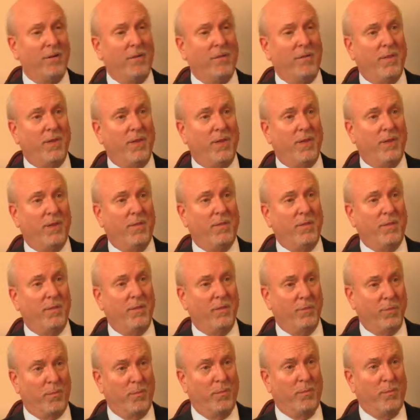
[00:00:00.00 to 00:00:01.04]
the
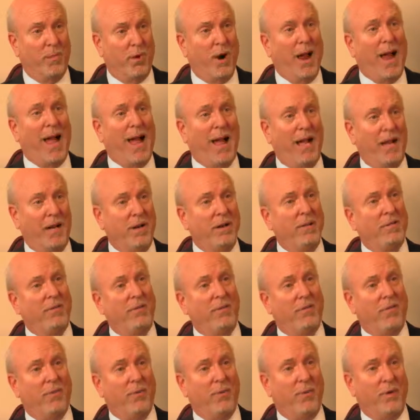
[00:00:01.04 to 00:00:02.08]
bride
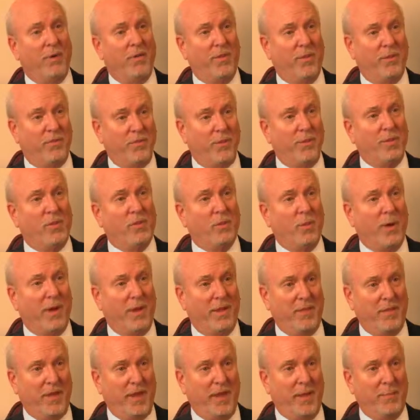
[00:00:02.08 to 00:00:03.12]
for the first
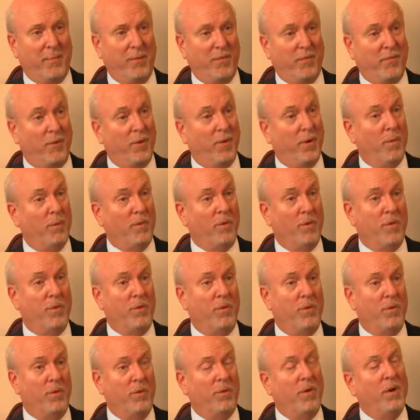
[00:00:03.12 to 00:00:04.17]
wedding that I performed to
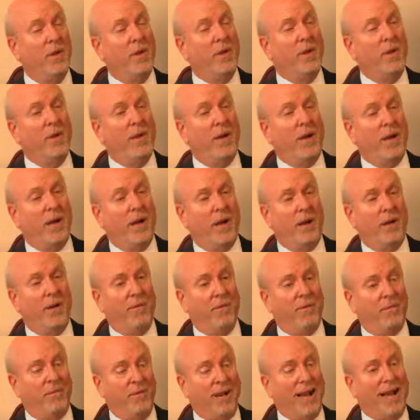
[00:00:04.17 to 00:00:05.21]
do
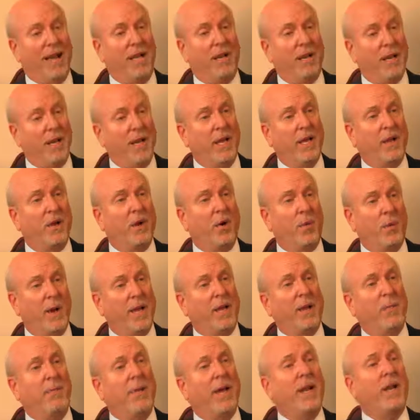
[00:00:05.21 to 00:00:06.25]
violin, or
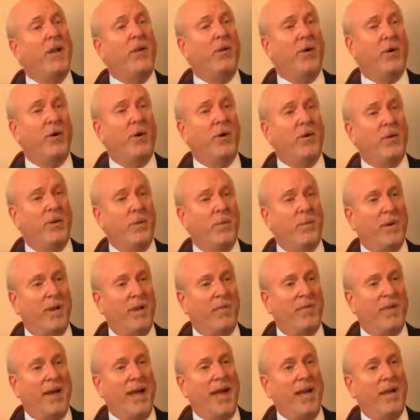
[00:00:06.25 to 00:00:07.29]
recommended her to play
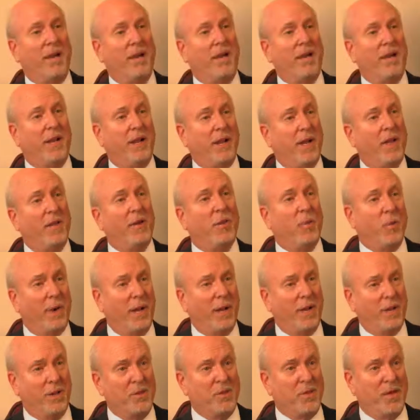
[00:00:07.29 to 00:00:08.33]
violin at other
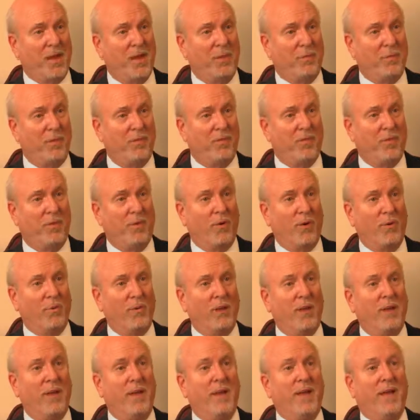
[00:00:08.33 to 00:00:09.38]
weddings that I performed.
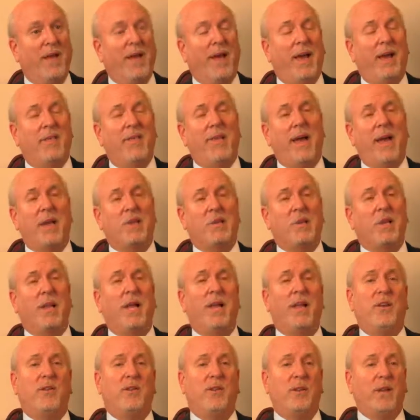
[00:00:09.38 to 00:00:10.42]
And that's
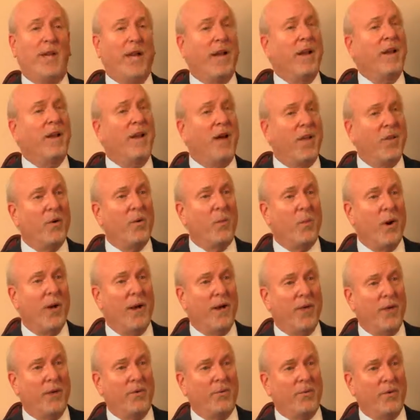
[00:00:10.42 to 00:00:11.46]
led to yet another
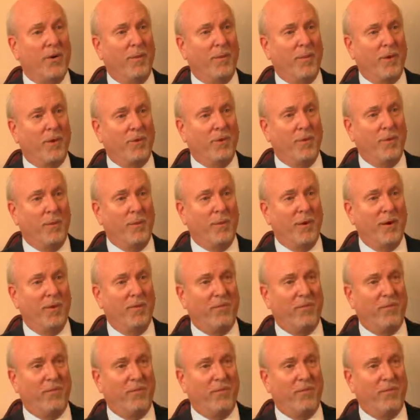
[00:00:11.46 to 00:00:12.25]
wedding from a group of